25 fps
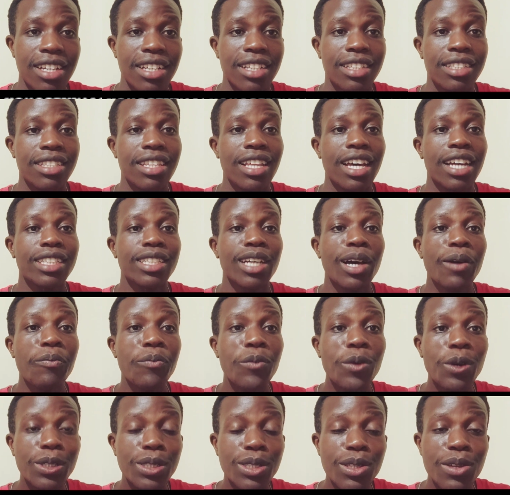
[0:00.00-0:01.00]
is that
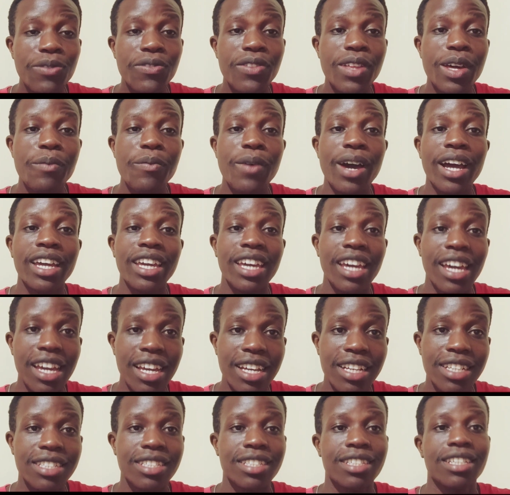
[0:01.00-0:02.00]
most of them are
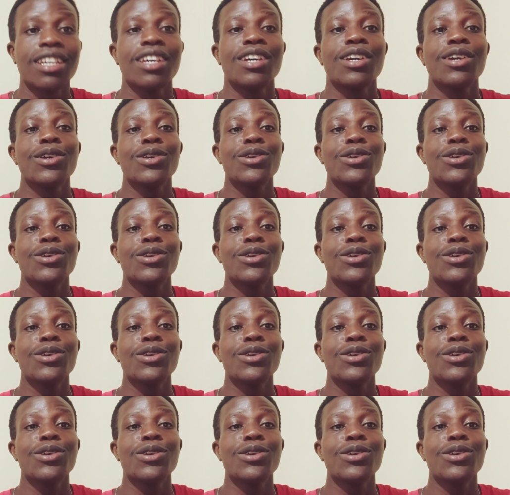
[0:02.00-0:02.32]
gays.